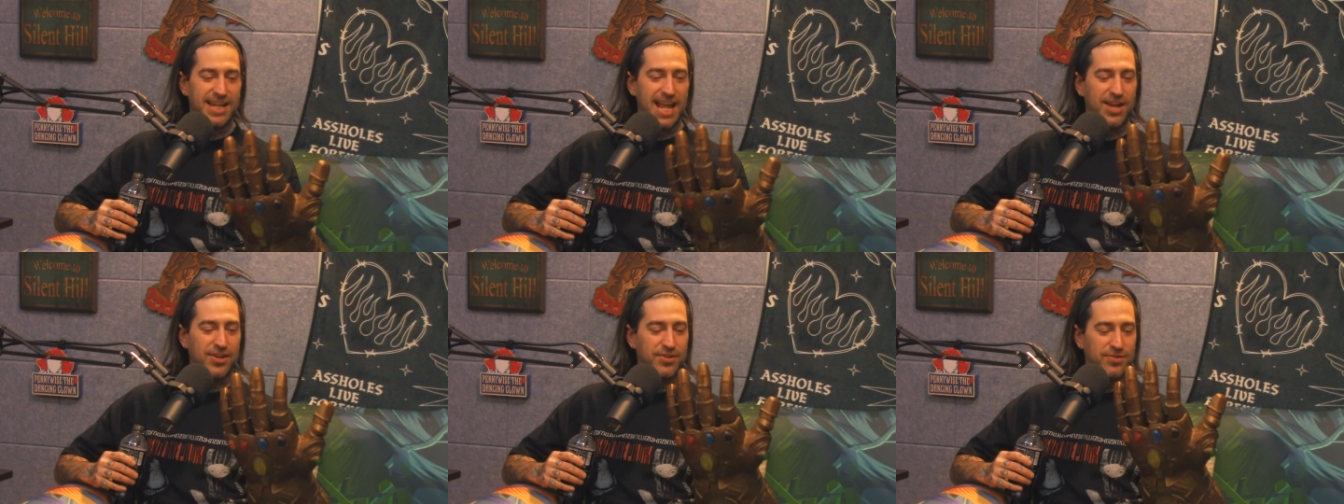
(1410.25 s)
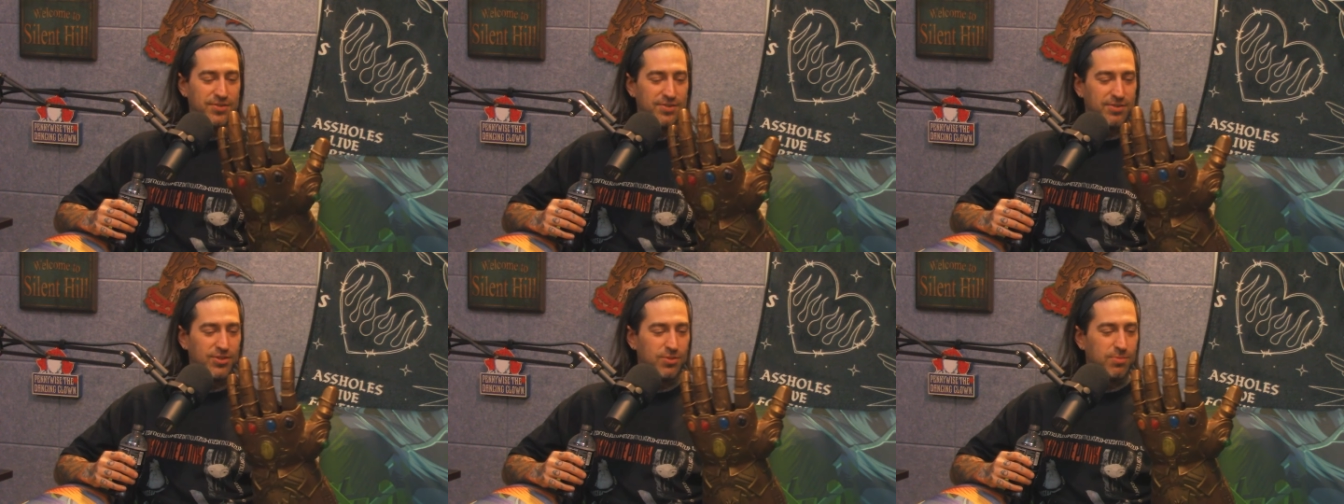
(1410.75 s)
yeah, dude.
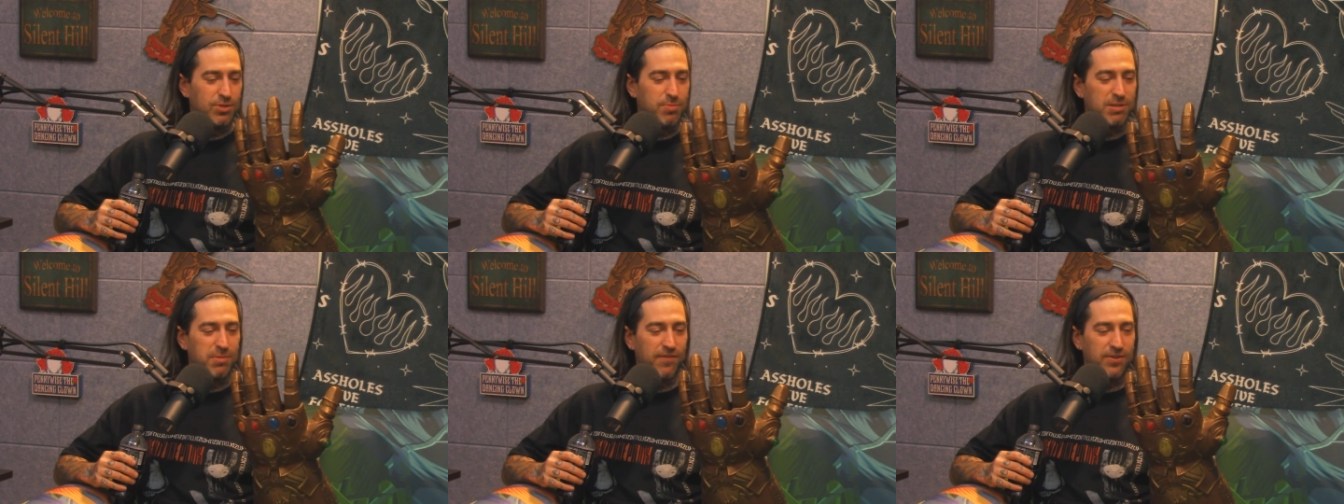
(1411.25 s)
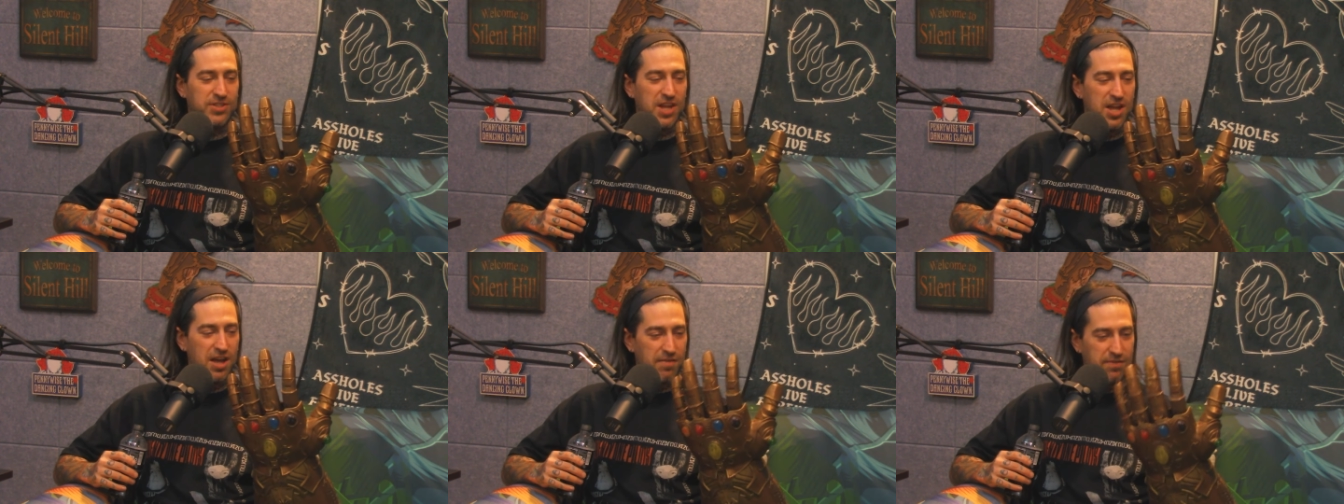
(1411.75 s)
This makes me feel
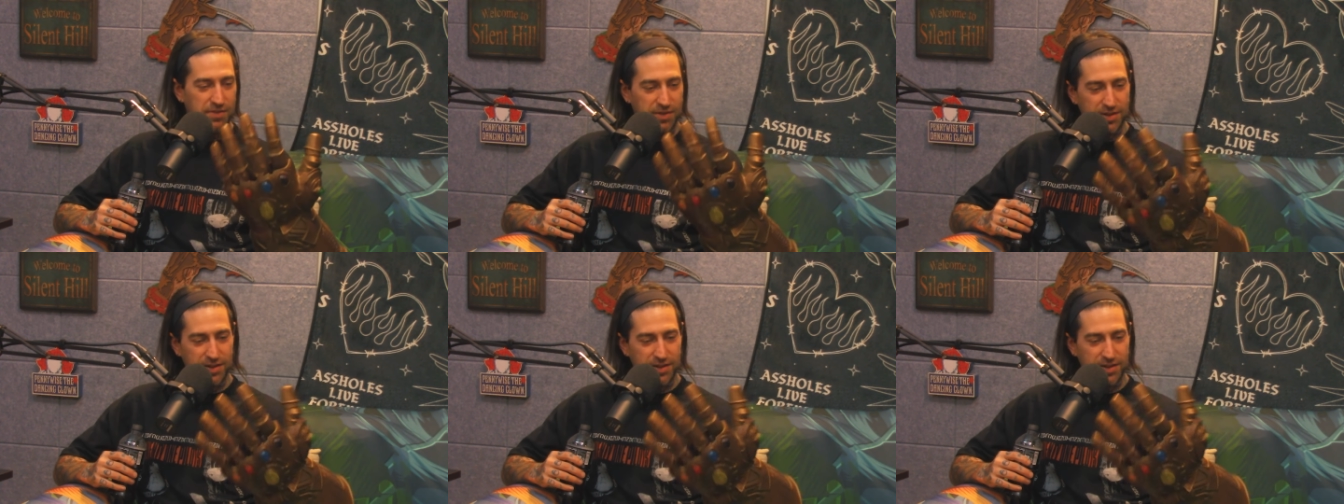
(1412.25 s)
tiff.